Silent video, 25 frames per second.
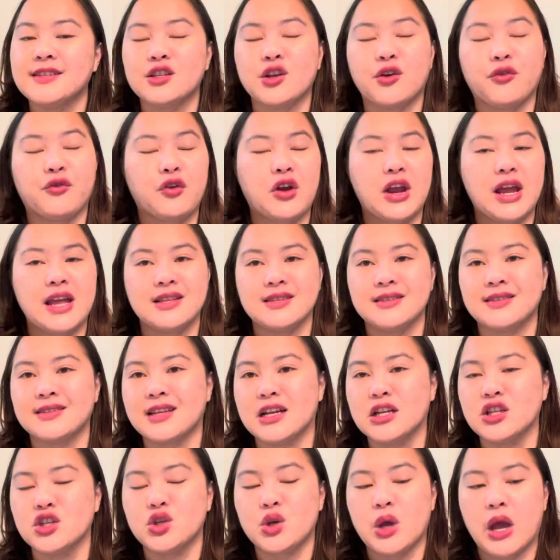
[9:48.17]
so for
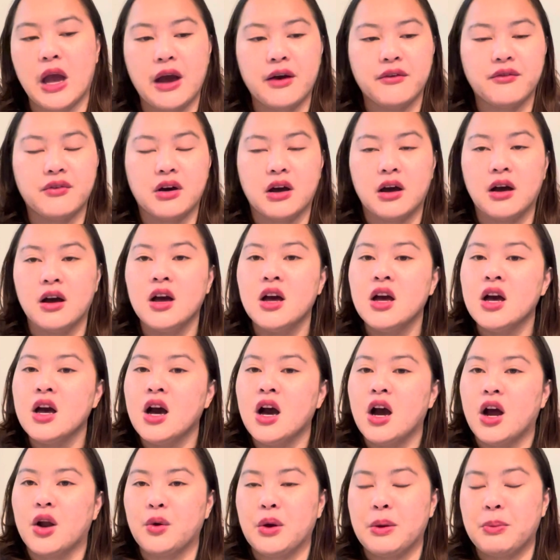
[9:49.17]
instance, you have a
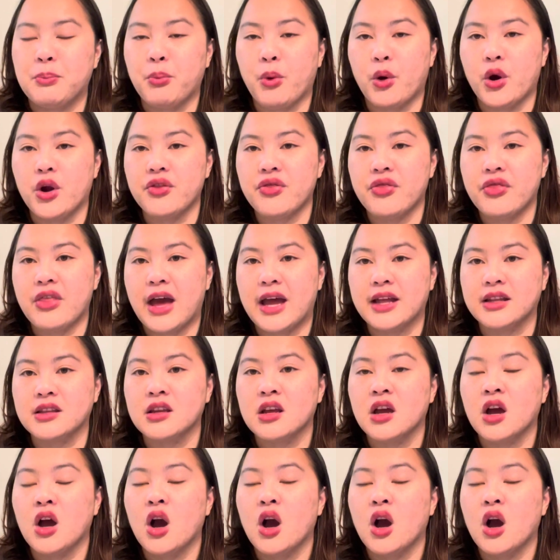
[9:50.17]
report that,